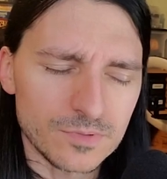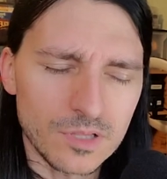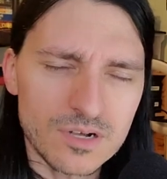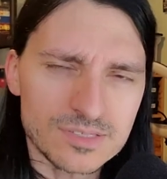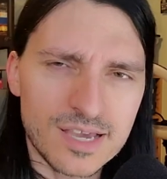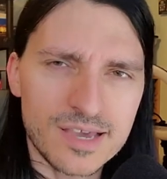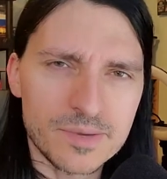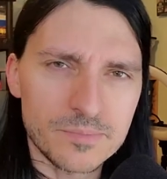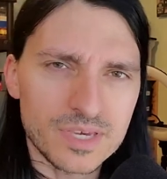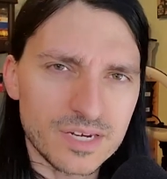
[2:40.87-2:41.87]
long
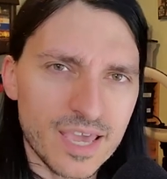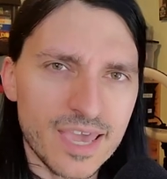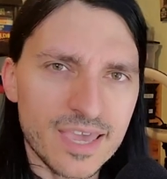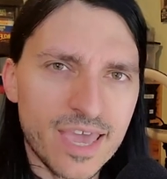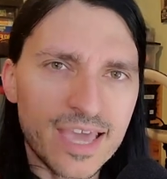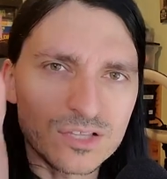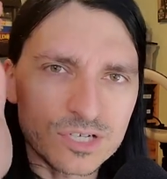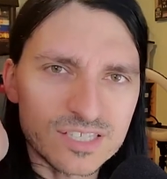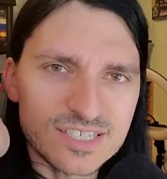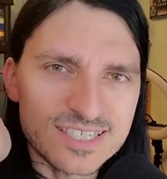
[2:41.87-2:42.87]
time been a, hey,
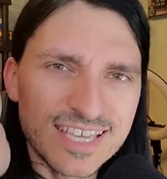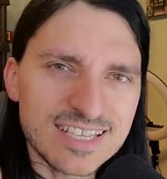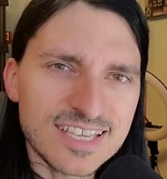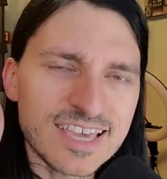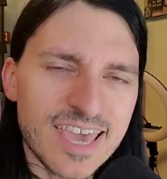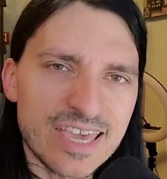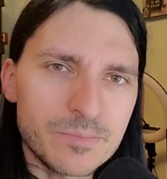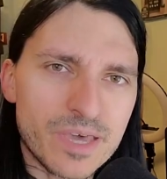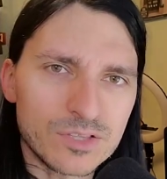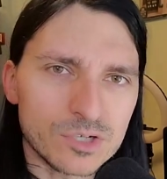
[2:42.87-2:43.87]
look at this indie
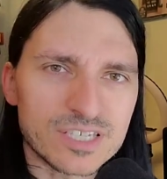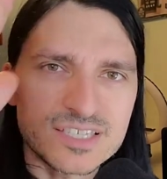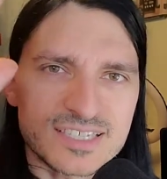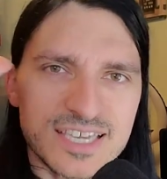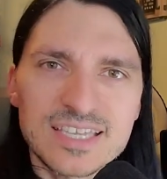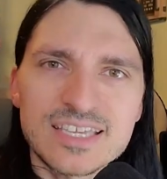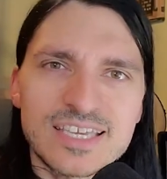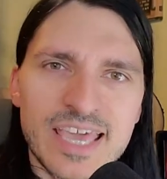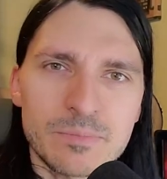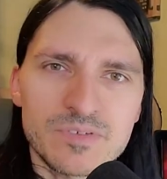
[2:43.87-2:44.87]
game and look at this indie
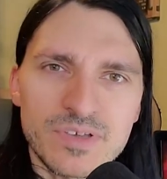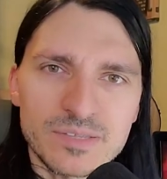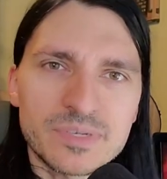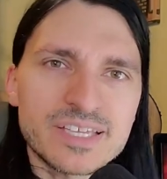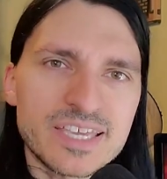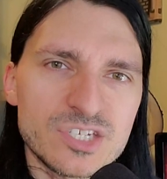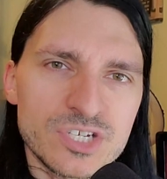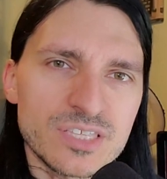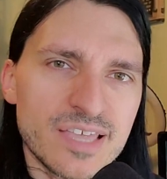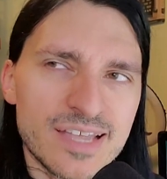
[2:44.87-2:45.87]
game development
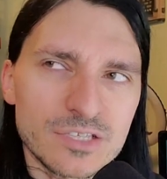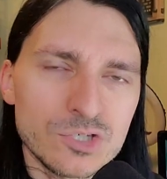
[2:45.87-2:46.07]
engine that